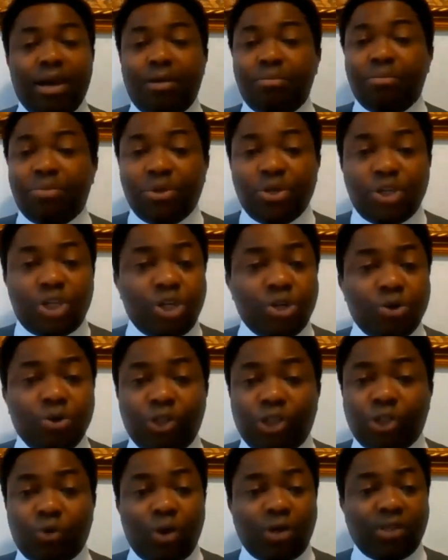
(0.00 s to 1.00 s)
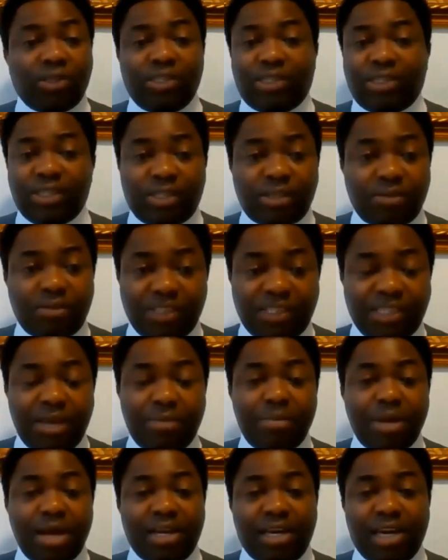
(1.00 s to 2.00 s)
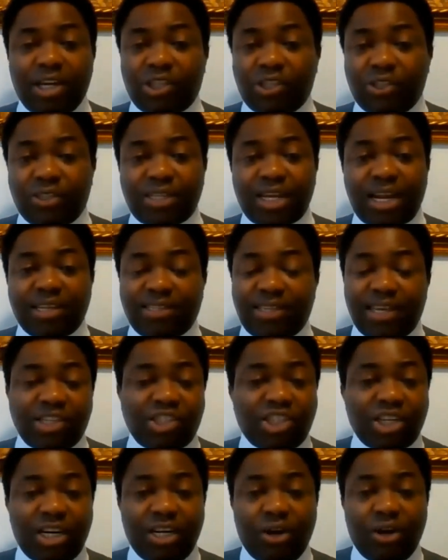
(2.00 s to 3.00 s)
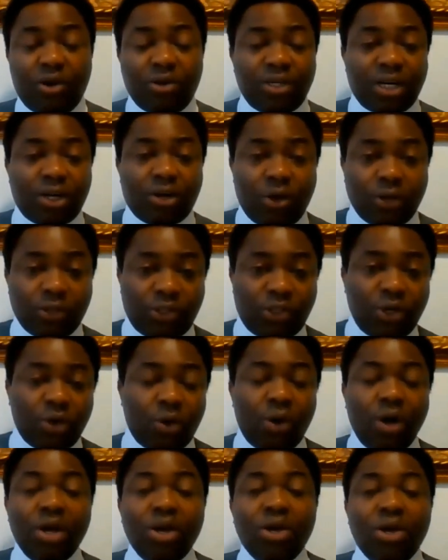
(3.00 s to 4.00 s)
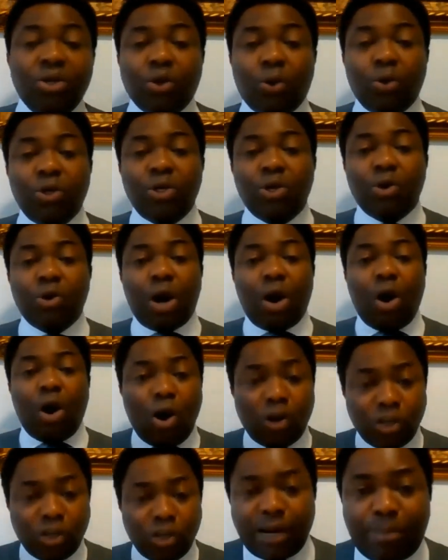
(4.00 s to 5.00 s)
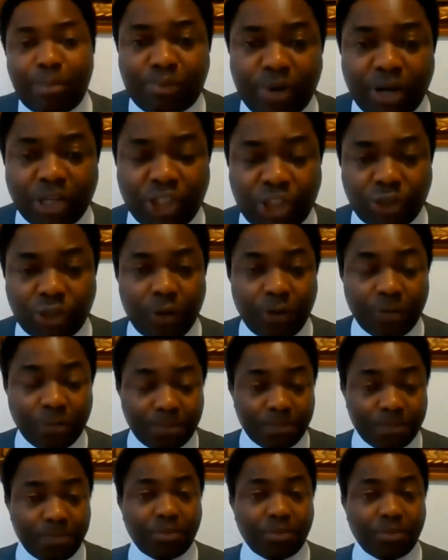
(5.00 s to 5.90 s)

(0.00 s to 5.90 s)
huge quantities of the same medications that essentially undercut your. So you are under pressure.